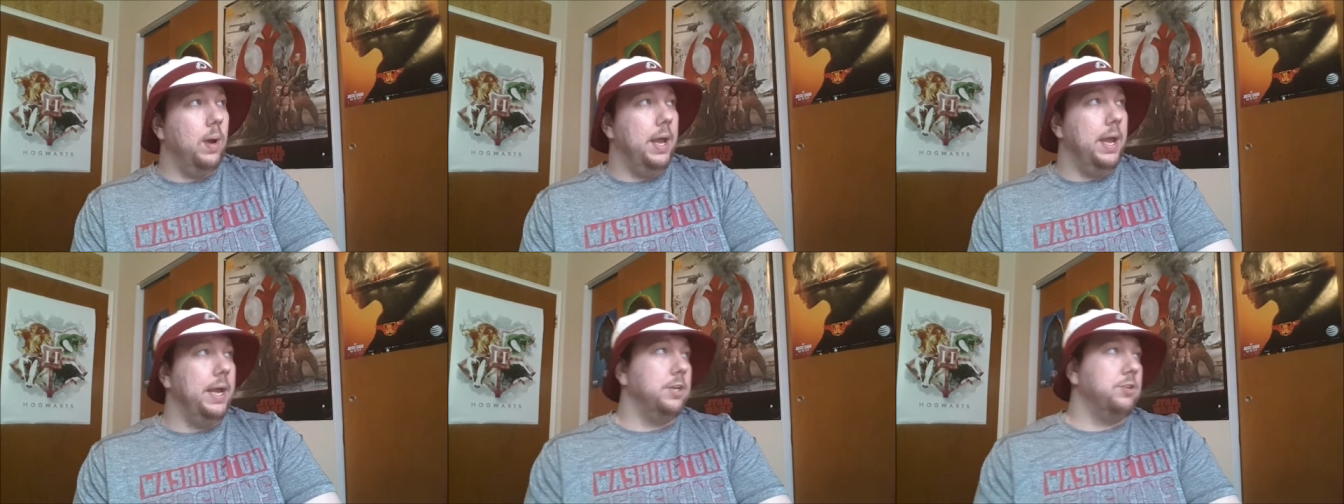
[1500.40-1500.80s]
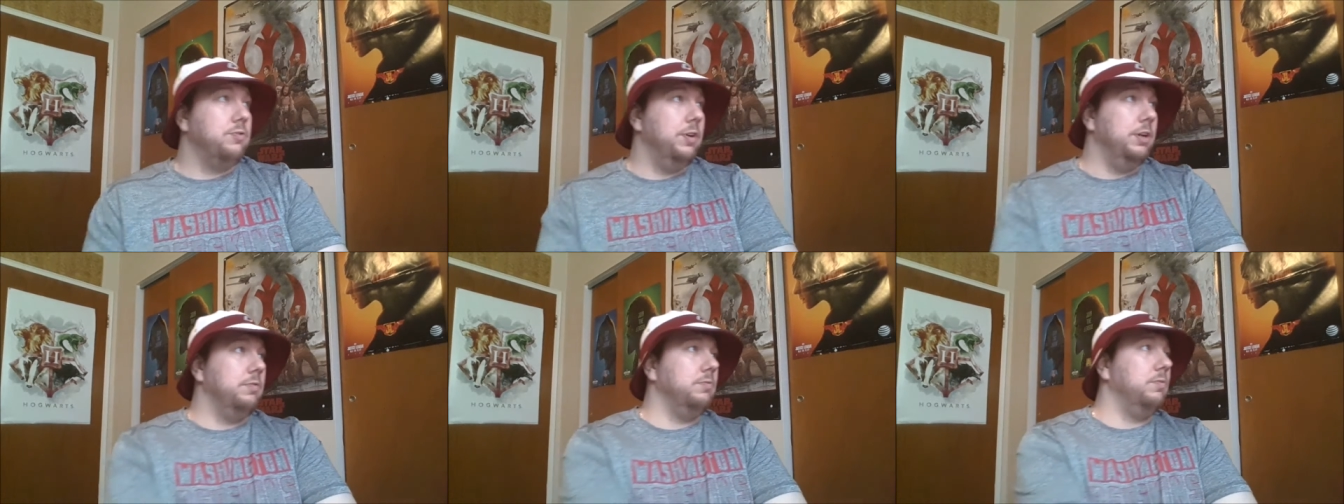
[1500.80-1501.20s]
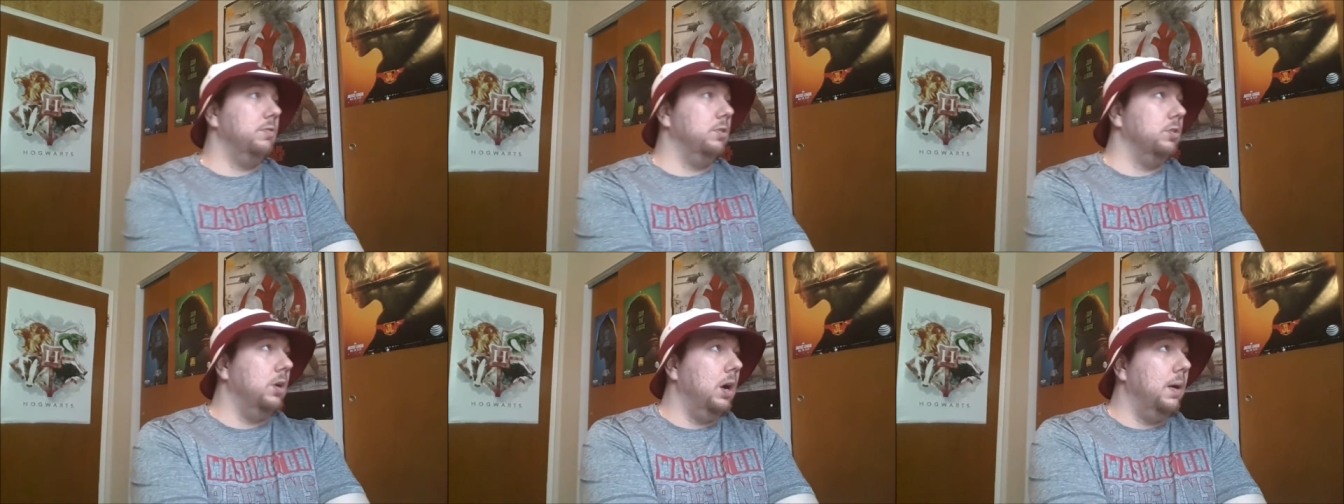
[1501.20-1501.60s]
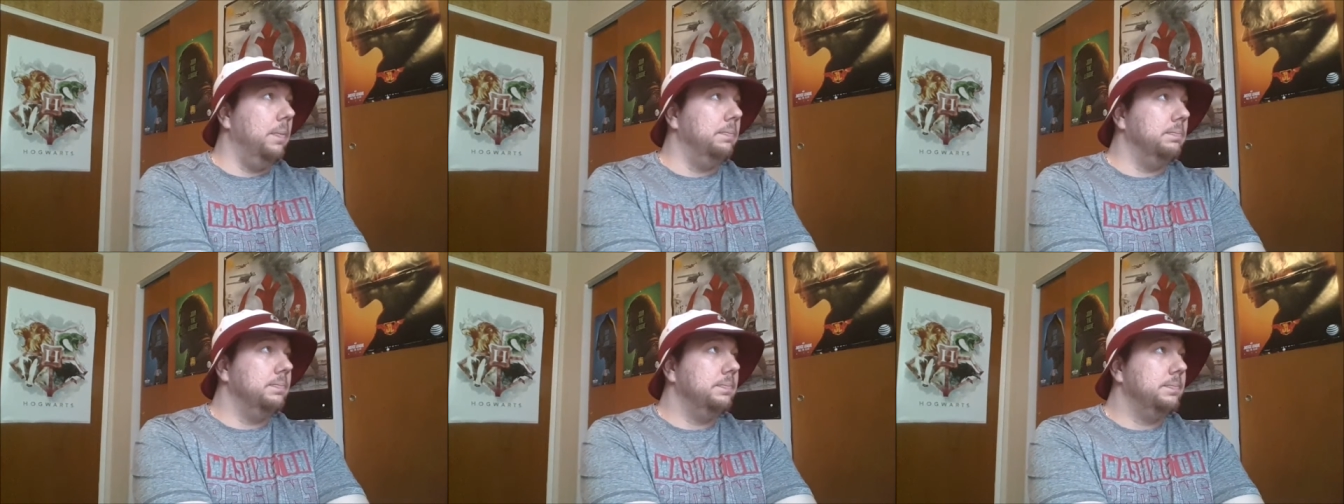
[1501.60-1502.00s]
away
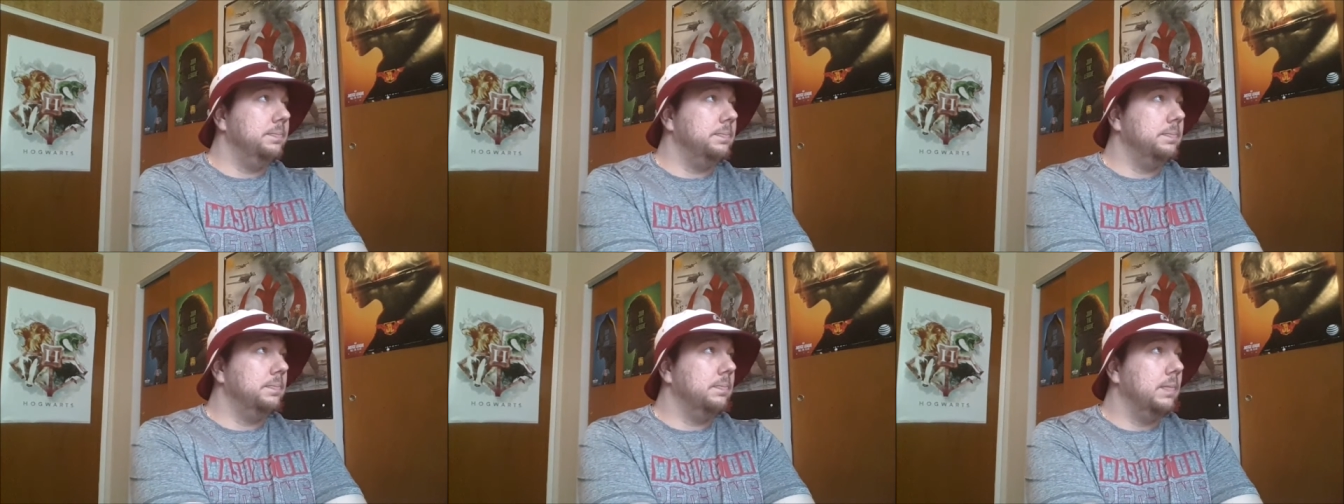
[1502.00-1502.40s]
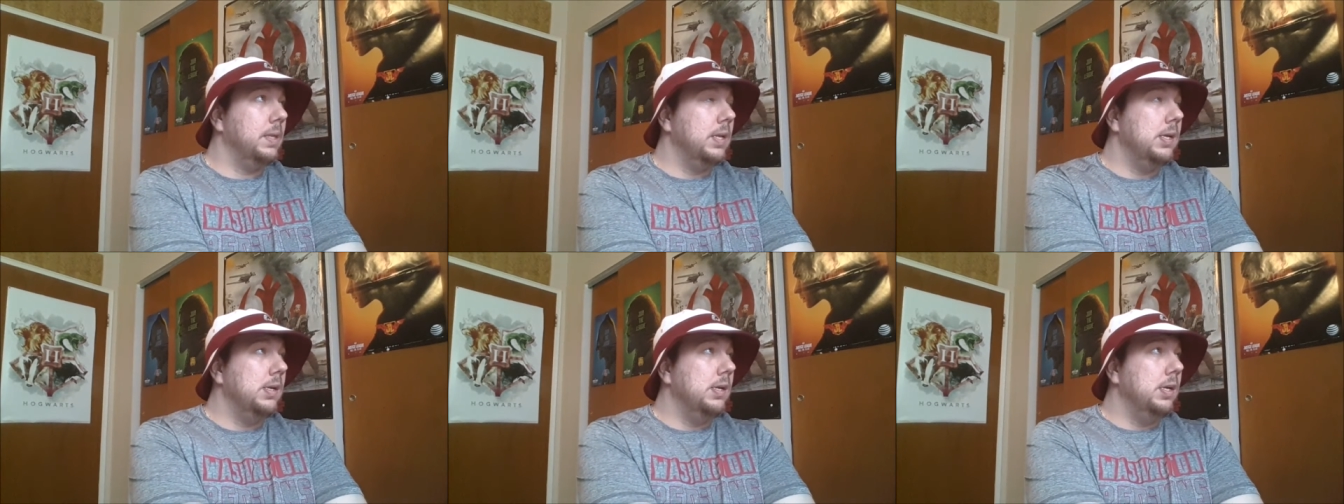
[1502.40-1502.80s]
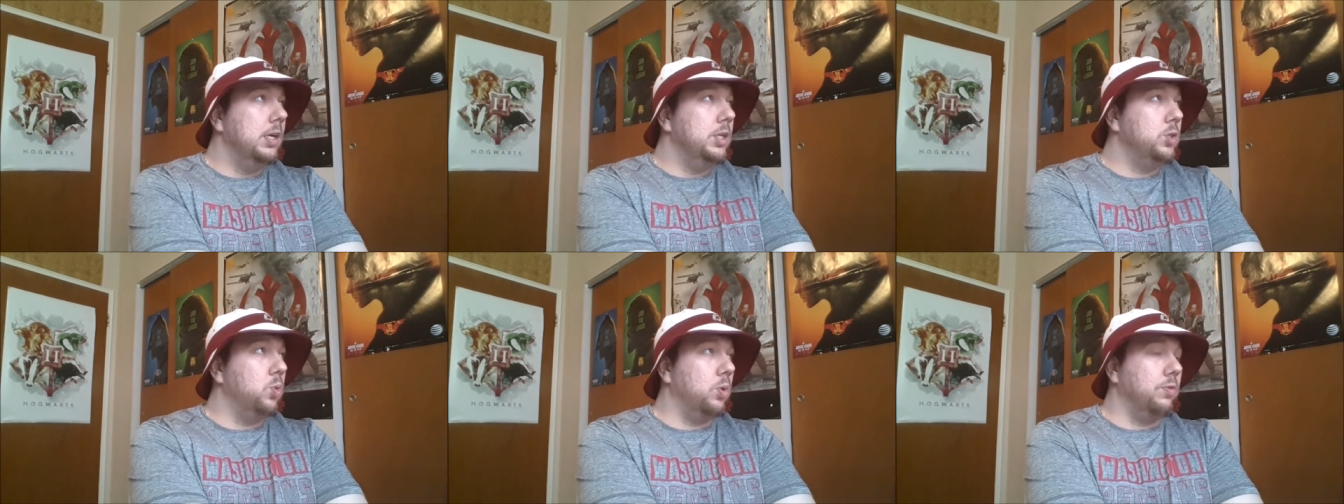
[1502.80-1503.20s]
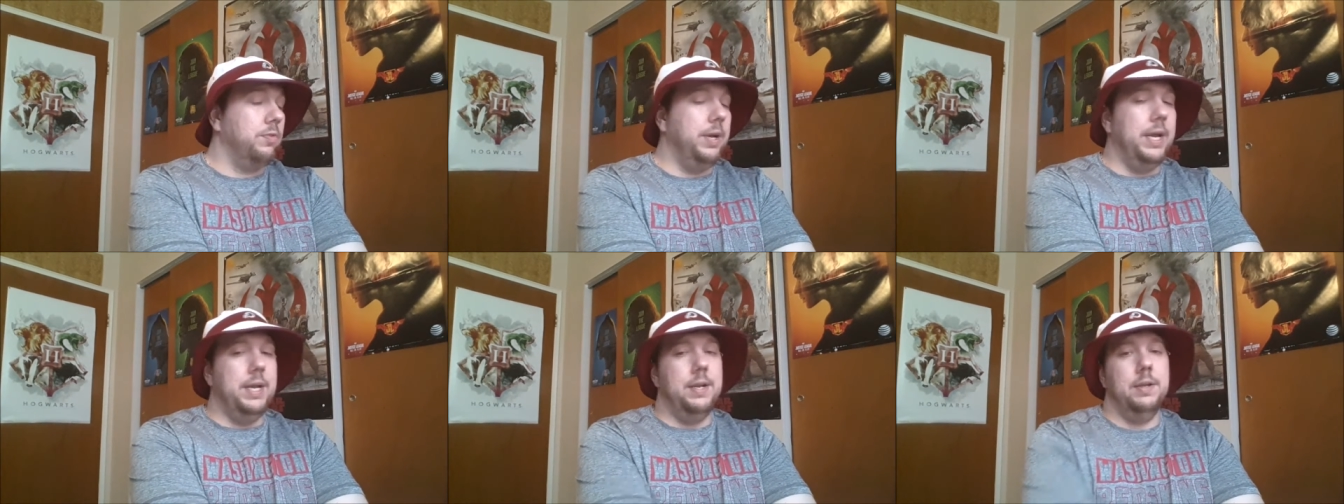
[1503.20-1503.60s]
Jordan
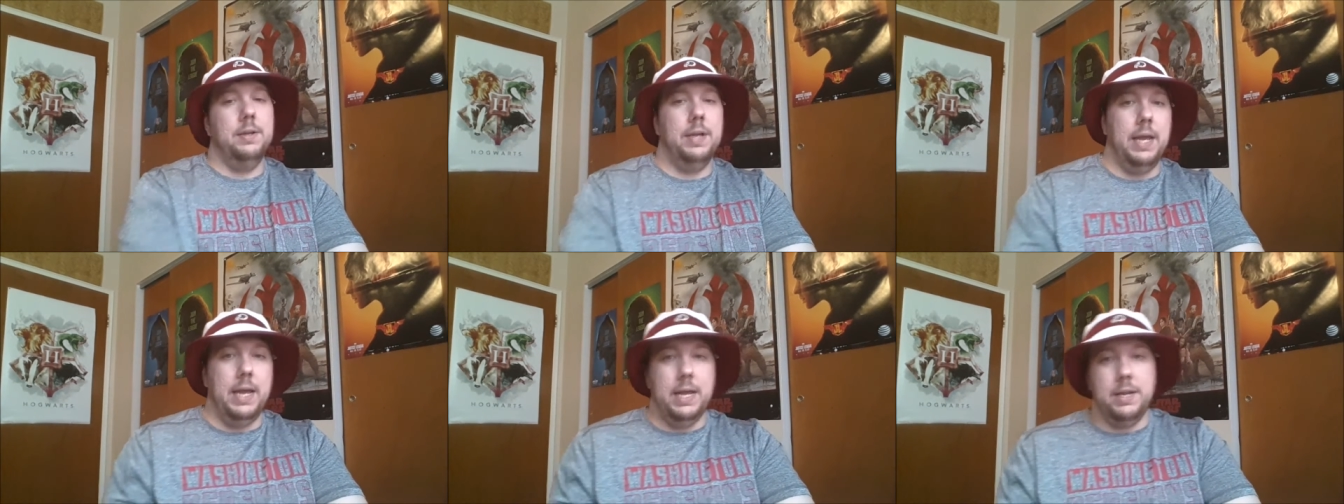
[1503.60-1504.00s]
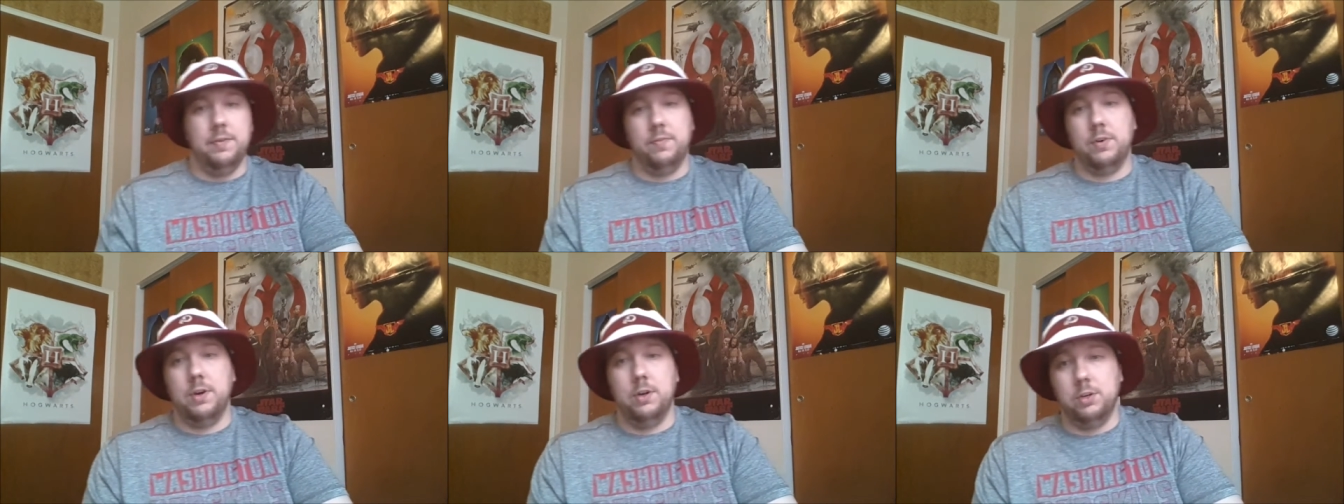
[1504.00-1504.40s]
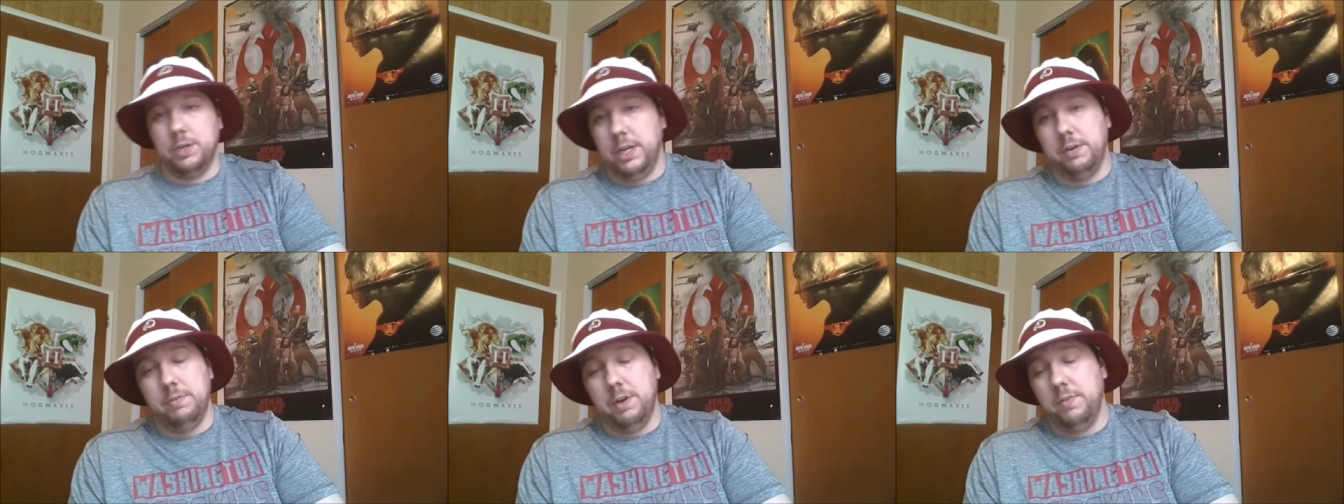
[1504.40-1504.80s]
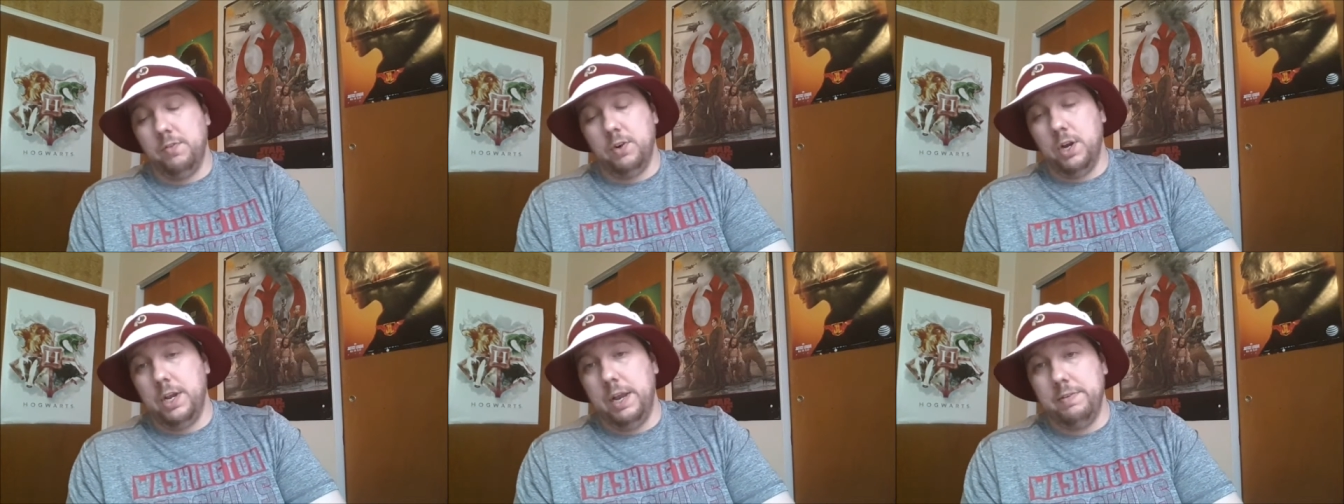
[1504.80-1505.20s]
Reed or getting rid of
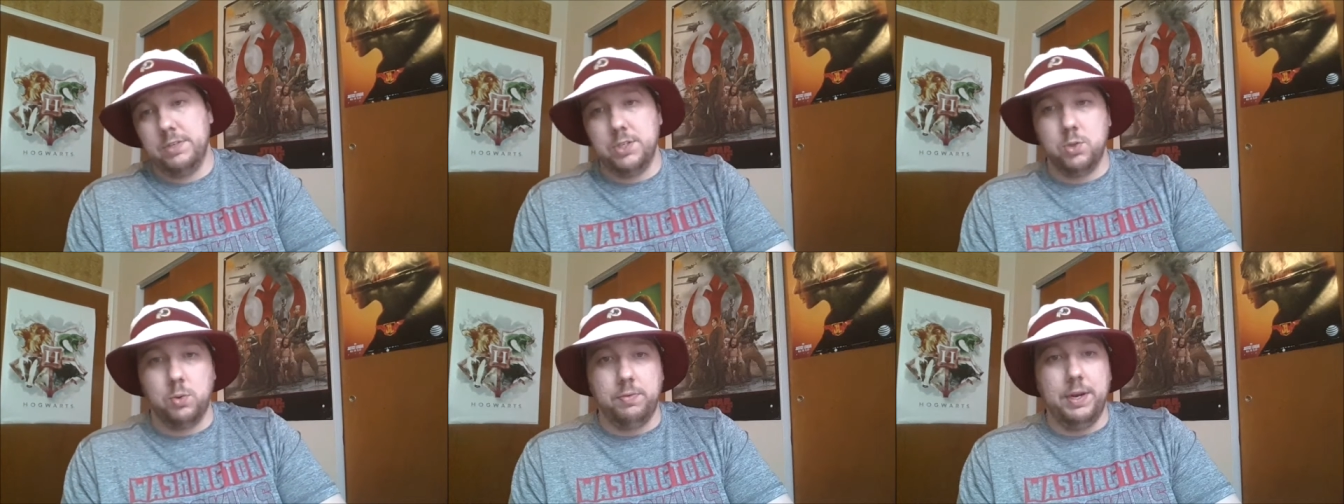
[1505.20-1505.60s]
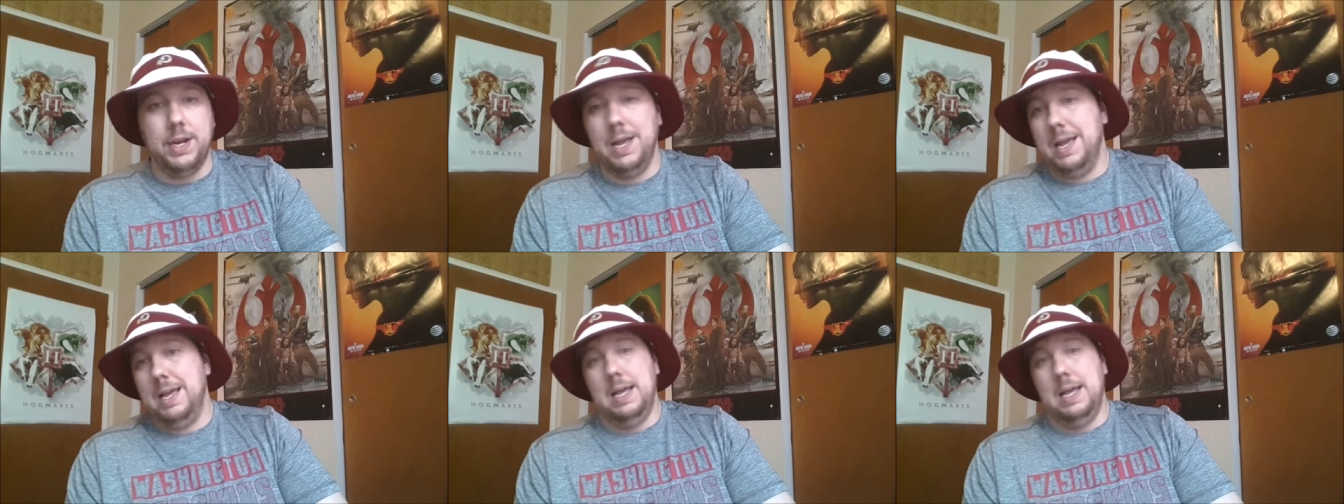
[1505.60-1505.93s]
Vernon Davis and Jordan Reed.